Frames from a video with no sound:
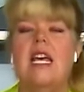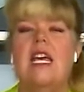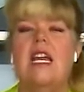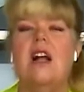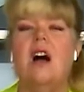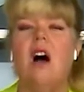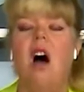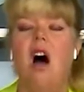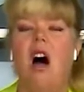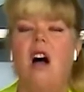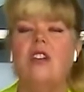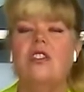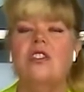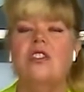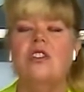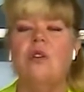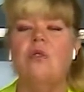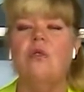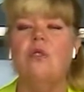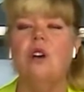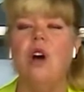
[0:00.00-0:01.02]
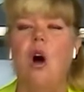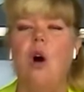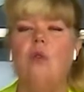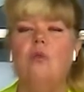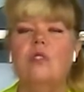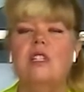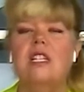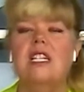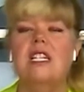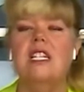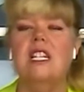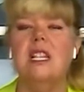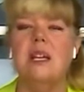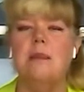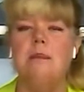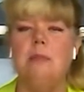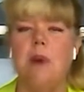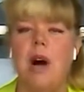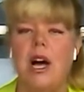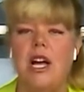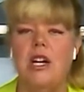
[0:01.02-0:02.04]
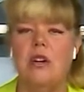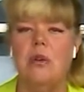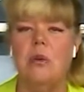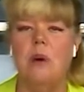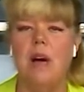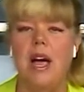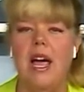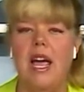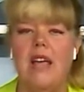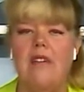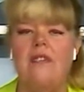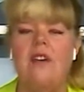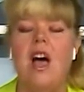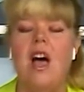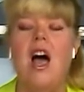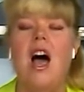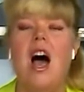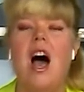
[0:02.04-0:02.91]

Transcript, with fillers: it also goes into the microwave.